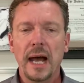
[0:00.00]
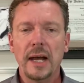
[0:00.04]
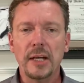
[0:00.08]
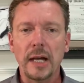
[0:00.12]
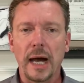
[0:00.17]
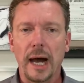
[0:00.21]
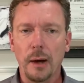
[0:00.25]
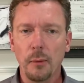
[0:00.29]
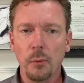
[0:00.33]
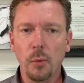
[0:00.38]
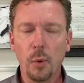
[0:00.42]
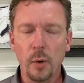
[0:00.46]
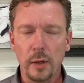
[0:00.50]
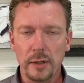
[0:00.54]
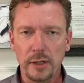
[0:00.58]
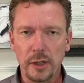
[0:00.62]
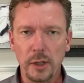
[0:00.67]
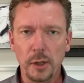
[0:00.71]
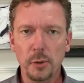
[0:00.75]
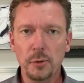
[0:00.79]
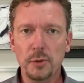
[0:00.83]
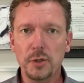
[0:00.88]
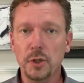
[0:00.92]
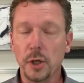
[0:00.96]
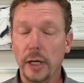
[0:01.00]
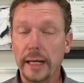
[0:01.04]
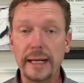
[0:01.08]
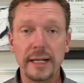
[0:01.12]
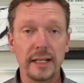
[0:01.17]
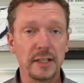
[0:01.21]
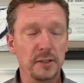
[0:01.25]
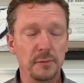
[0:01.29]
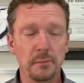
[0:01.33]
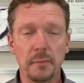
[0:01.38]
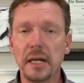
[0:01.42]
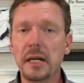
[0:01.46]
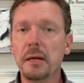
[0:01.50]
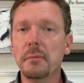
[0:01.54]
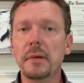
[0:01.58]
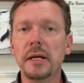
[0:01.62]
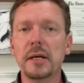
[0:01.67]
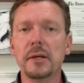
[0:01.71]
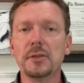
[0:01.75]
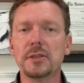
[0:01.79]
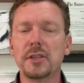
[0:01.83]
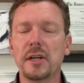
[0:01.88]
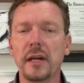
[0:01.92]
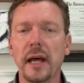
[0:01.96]
I want you to eat as many
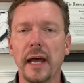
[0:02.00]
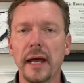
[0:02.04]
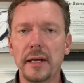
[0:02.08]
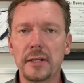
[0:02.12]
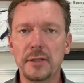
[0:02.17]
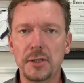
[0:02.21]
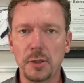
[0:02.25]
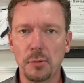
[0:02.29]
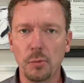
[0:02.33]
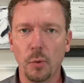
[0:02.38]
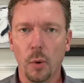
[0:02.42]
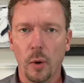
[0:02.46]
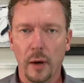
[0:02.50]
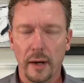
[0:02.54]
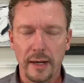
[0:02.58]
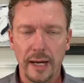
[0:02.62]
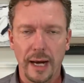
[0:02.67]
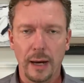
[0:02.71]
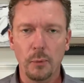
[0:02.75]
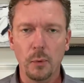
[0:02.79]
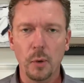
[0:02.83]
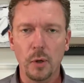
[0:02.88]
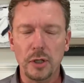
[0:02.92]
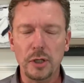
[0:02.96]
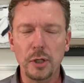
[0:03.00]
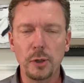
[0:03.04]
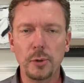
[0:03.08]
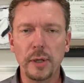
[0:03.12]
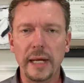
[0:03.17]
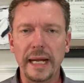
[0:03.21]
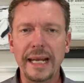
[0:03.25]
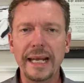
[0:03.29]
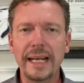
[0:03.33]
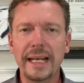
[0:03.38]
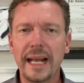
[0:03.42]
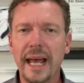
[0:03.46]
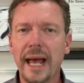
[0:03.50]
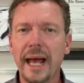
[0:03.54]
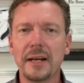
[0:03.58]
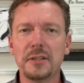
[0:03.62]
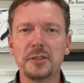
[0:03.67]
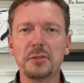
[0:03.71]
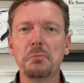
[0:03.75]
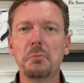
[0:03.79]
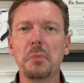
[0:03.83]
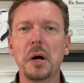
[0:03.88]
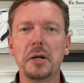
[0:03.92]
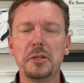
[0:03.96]
meals a day as you want. I want you to eat
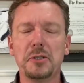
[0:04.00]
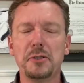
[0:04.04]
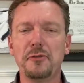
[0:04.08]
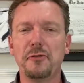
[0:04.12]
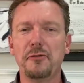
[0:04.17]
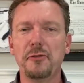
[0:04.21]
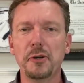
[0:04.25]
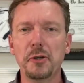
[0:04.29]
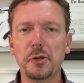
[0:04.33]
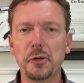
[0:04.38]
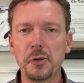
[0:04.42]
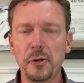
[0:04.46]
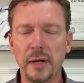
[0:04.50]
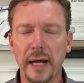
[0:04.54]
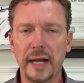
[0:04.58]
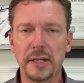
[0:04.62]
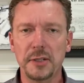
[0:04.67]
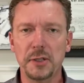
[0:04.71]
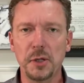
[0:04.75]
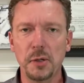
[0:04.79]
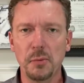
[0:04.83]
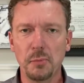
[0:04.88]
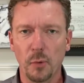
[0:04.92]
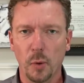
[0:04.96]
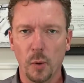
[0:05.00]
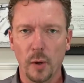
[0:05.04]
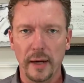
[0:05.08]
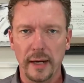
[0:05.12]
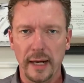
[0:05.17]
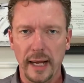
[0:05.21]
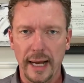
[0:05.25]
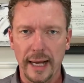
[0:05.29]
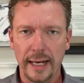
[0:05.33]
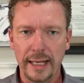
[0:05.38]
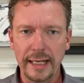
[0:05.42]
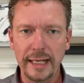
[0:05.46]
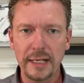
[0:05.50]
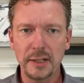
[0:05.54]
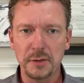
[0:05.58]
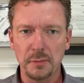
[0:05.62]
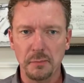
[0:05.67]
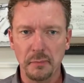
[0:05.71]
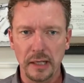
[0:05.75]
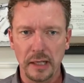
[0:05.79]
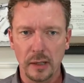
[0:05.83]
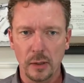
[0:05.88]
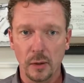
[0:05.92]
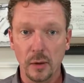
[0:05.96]
as much food as you want at each
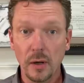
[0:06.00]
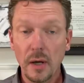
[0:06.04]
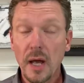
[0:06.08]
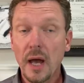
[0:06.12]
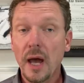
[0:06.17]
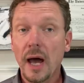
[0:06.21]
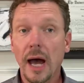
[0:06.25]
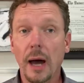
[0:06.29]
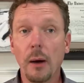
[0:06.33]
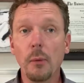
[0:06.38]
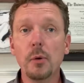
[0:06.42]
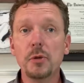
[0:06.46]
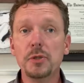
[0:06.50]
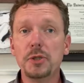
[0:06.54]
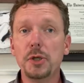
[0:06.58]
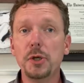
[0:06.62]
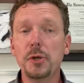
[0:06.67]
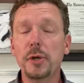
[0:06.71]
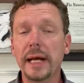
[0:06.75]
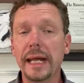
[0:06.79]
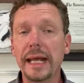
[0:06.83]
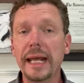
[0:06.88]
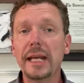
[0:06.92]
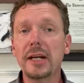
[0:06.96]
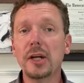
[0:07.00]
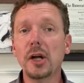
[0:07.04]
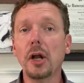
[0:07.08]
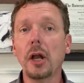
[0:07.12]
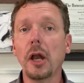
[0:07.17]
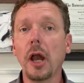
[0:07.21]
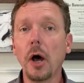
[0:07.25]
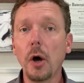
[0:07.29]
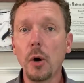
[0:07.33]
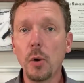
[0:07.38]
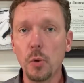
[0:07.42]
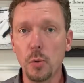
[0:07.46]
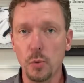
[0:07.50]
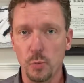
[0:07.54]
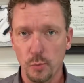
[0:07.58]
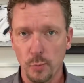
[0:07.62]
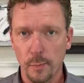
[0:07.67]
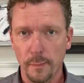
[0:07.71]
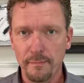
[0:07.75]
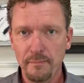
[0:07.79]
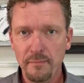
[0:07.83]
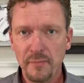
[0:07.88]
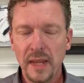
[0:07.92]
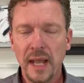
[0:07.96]
meal. I want you to eat alone.